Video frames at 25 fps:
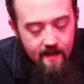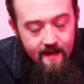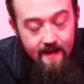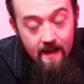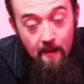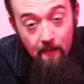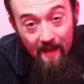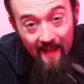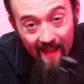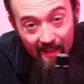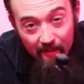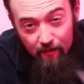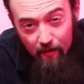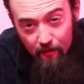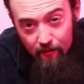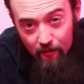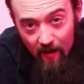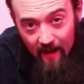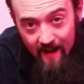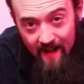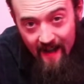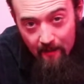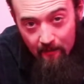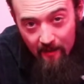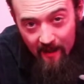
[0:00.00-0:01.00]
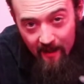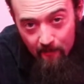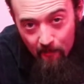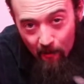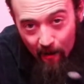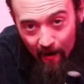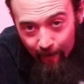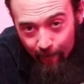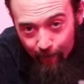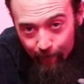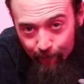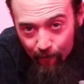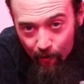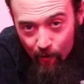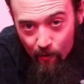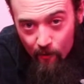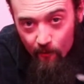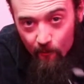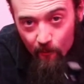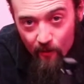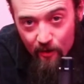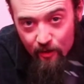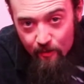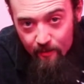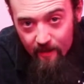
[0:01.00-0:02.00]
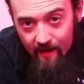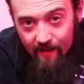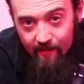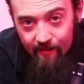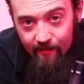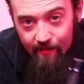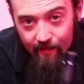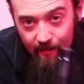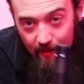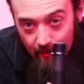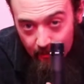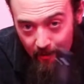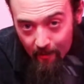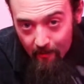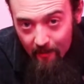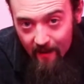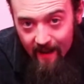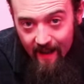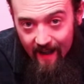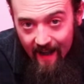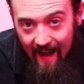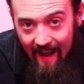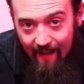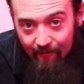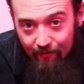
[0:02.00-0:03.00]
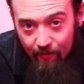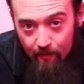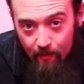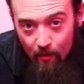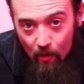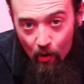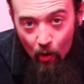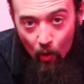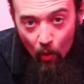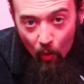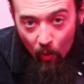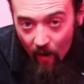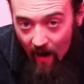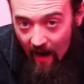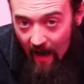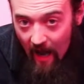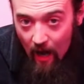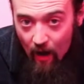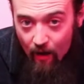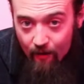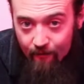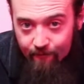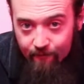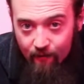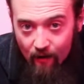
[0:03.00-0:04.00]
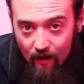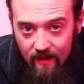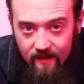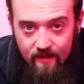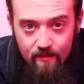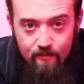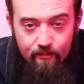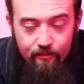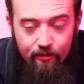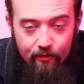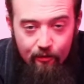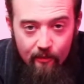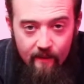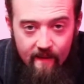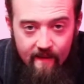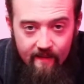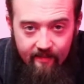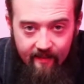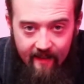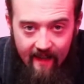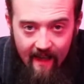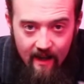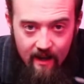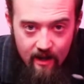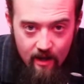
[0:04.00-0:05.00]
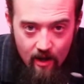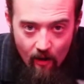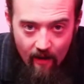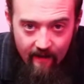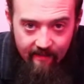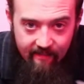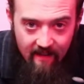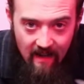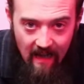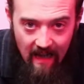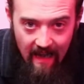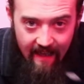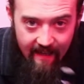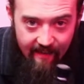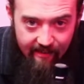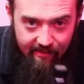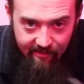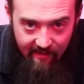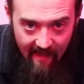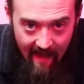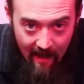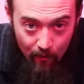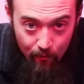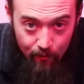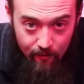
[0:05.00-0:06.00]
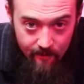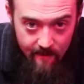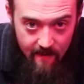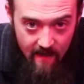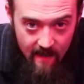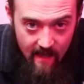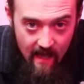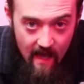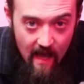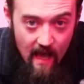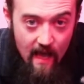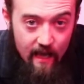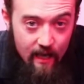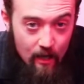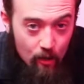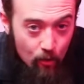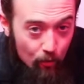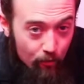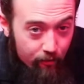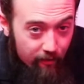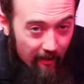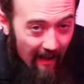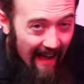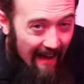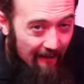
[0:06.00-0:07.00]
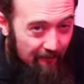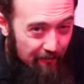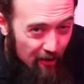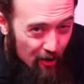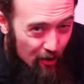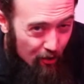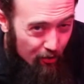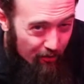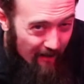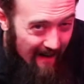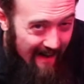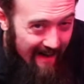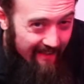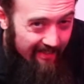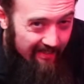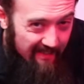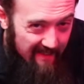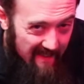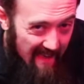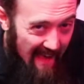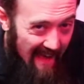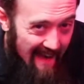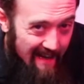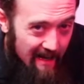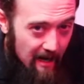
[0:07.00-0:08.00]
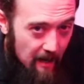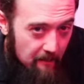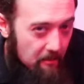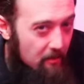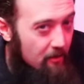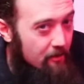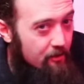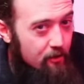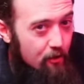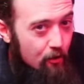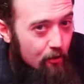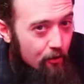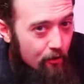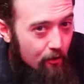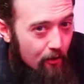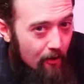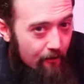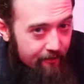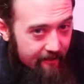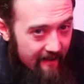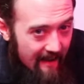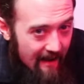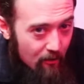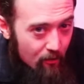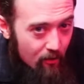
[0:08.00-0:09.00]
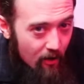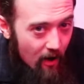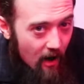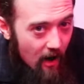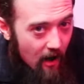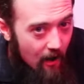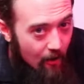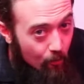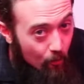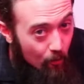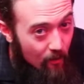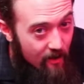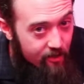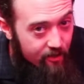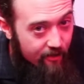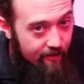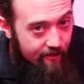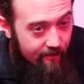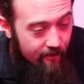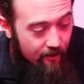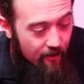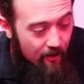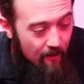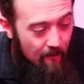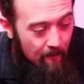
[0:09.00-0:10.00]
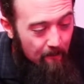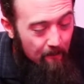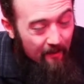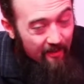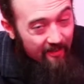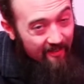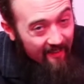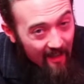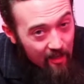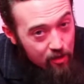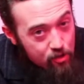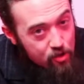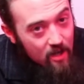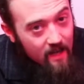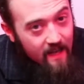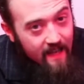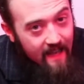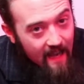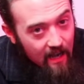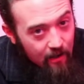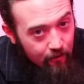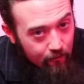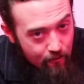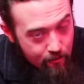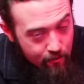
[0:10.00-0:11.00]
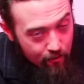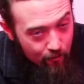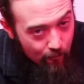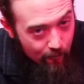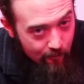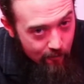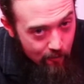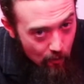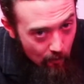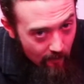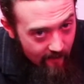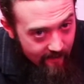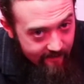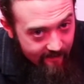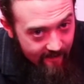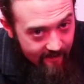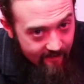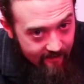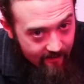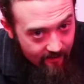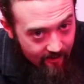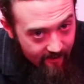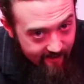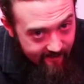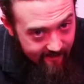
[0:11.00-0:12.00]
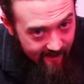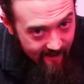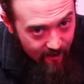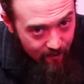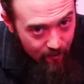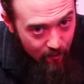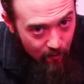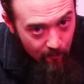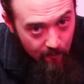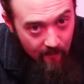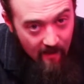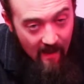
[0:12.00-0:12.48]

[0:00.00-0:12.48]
Now, it is a dynamic microphone, which means you're probably going to have to put quite a lot of volume through it to get a nice clear sound. You'll also have to crank the gain up on your sound card, which is going to potentially introduce noise into the signal.